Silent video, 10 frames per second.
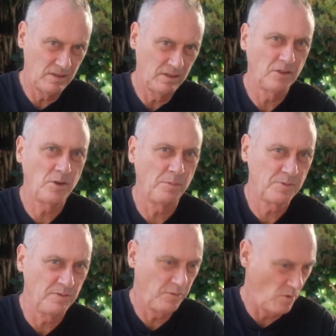in the
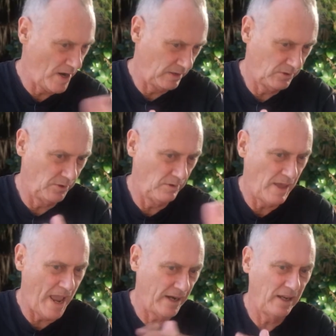topspin forehand to do
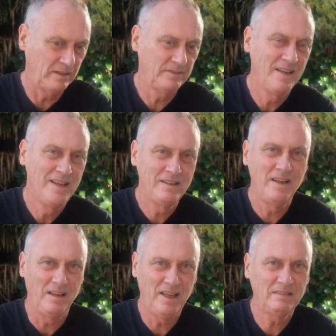that.
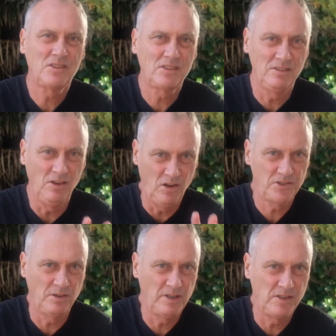Now that's not
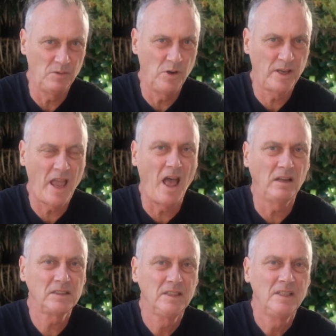so easy to work
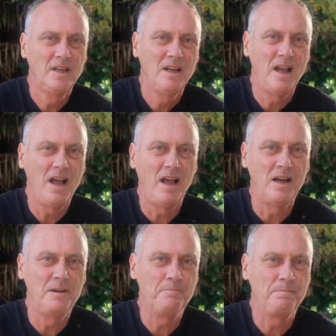out.
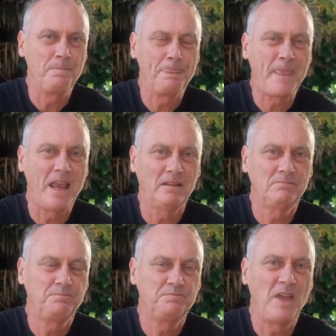
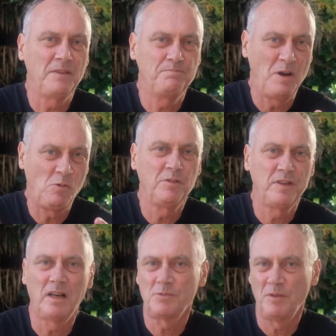But what we've
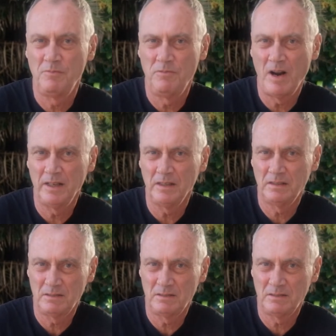done is we've run